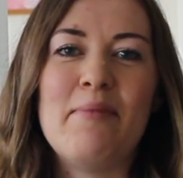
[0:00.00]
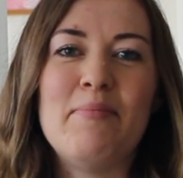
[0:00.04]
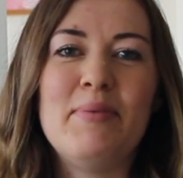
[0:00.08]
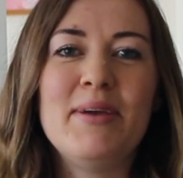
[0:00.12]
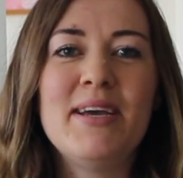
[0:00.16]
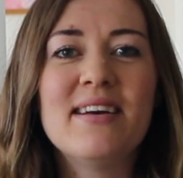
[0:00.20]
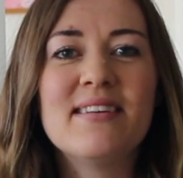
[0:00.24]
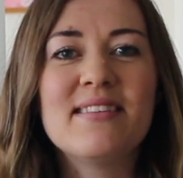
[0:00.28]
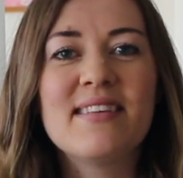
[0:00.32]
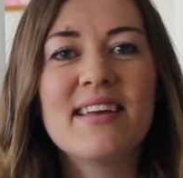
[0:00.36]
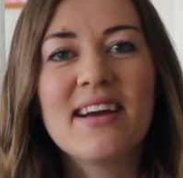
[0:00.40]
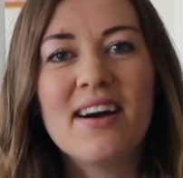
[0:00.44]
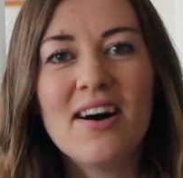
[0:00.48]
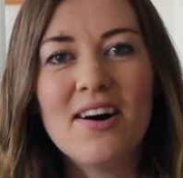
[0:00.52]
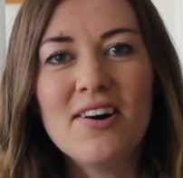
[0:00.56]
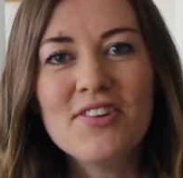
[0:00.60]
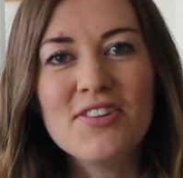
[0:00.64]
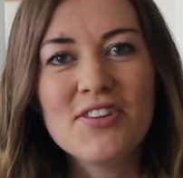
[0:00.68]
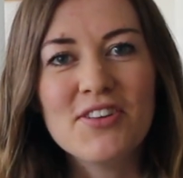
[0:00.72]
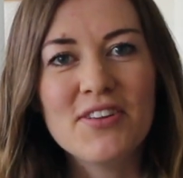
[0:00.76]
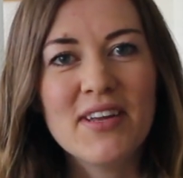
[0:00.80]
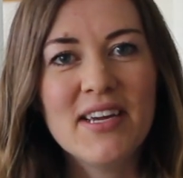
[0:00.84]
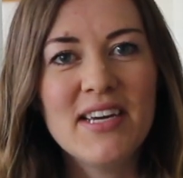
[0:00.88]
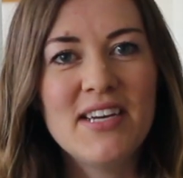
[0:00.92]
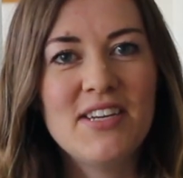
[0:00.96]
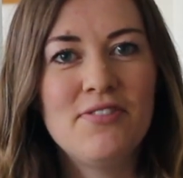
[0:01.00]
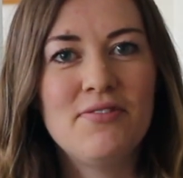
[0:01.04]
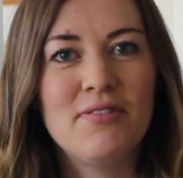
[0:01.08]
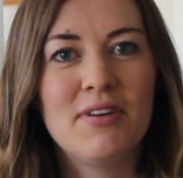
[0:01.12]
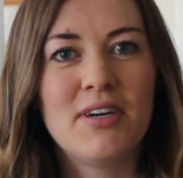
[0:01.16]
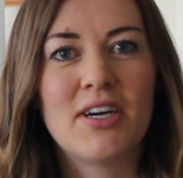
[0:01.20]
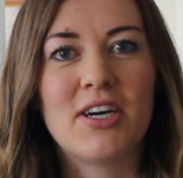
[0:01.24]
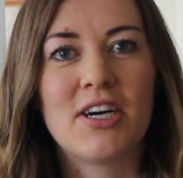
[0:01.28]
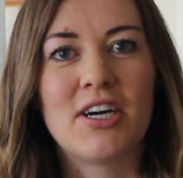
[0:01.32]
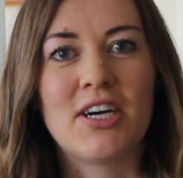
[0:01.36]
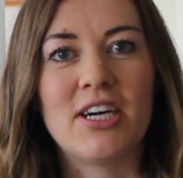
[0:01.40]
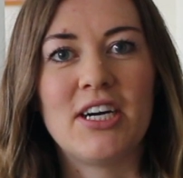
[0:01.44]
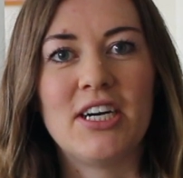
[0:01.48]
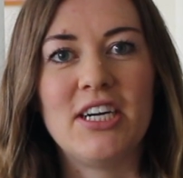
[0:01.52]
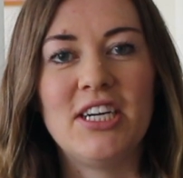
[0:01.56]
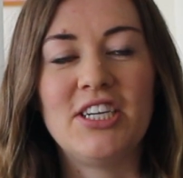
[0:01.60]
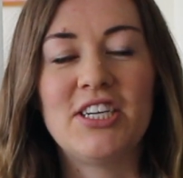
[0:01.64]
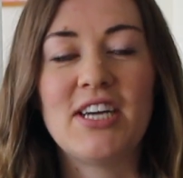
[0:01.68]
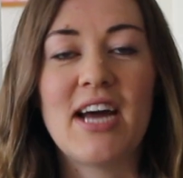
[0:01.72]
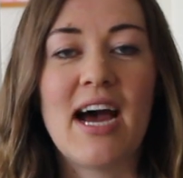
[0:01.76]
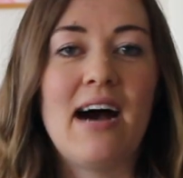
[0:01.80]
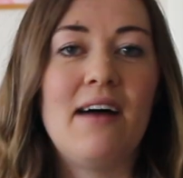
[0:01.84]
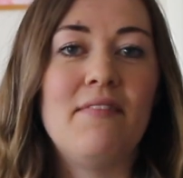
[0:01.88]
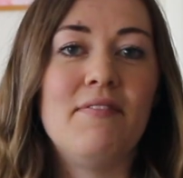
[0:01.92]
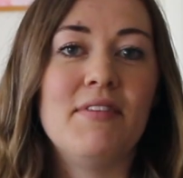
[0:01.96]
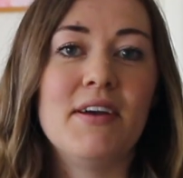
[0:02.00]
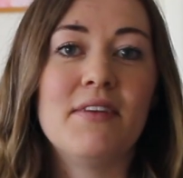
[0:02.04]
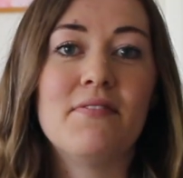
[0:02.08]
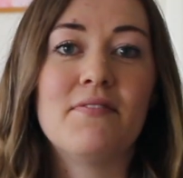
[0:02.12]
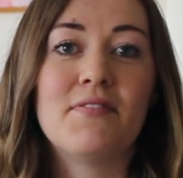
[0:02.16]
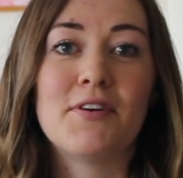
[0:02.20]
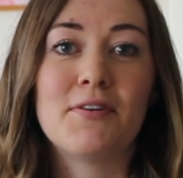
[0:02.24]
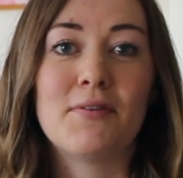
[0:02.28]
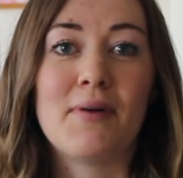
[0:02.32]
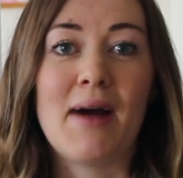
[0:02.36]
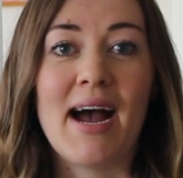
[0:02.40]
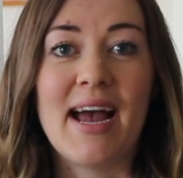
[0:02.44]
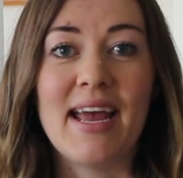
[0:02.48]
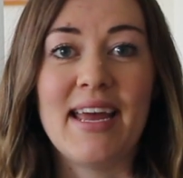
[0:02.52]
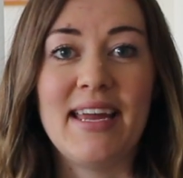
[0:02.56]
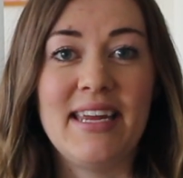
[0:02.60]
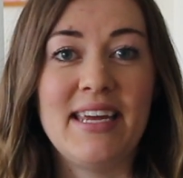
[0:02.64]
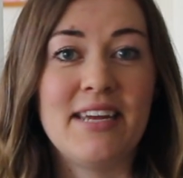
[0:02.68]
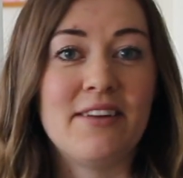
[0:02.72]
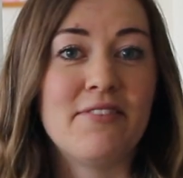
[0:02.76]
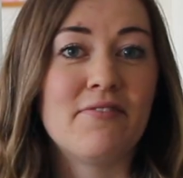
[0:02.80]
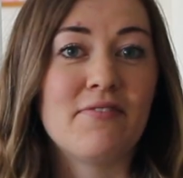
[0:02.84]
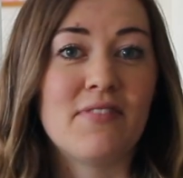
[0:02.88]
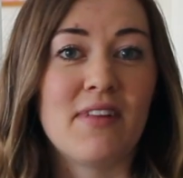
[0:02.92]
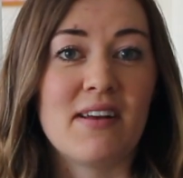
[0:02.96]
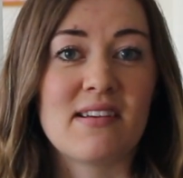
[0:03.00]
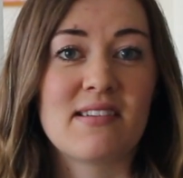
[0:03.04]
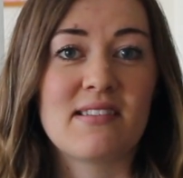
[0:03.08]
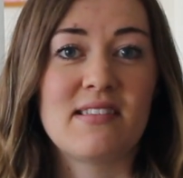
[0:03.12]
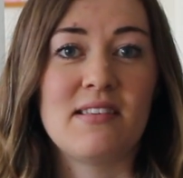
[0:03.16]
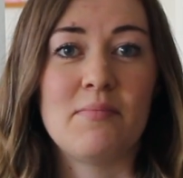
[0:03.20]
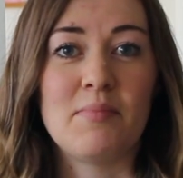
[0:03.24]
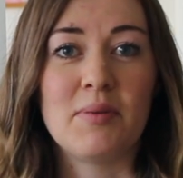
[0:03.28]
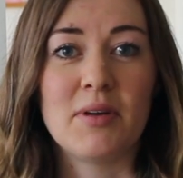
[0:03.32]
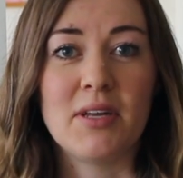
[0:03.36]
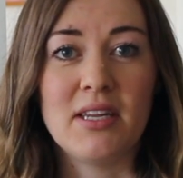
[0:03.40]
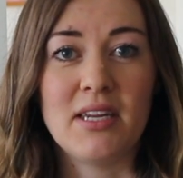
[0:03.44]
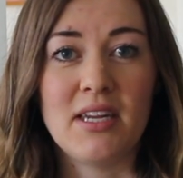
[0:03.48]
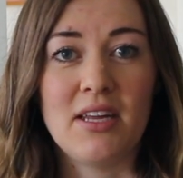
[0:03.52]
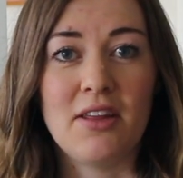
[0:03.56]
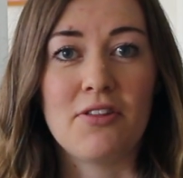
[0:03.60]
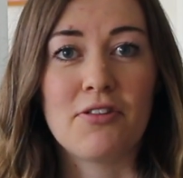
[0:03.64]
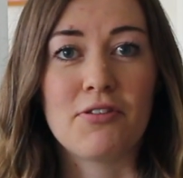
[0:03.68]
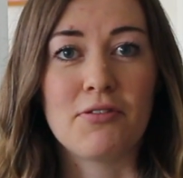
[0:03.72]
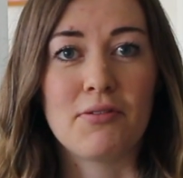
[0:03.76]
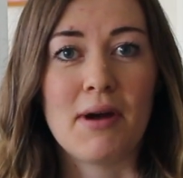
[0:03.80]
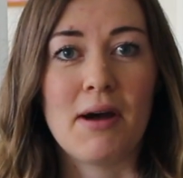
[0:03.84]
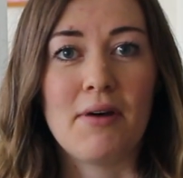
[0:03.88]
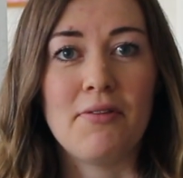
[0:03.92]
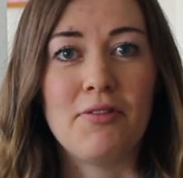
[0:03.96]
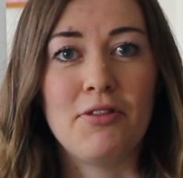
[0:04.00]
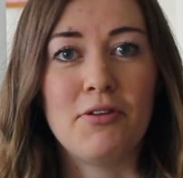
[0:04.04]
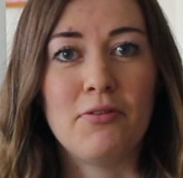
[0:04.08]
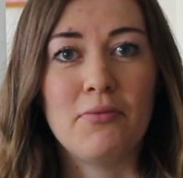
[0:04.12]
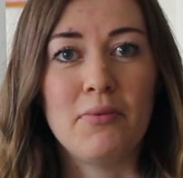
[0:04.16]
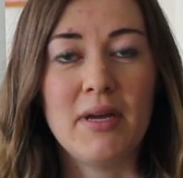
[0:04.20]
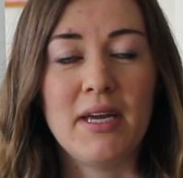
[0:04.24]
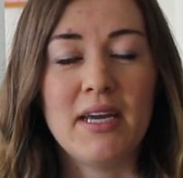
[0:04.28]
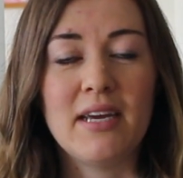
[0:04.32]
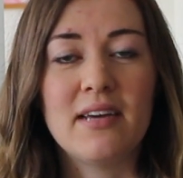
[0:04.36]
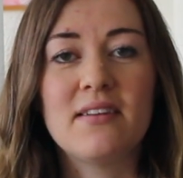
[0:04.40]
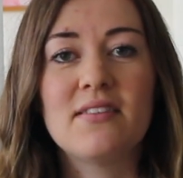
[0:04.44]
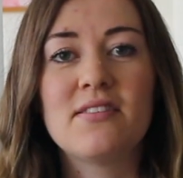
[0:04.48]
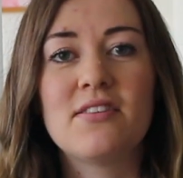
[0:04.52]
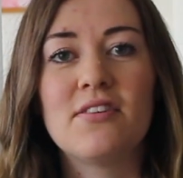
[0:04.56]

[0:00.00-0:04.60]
because I also like to encourage having variety and flexibility throughout the week.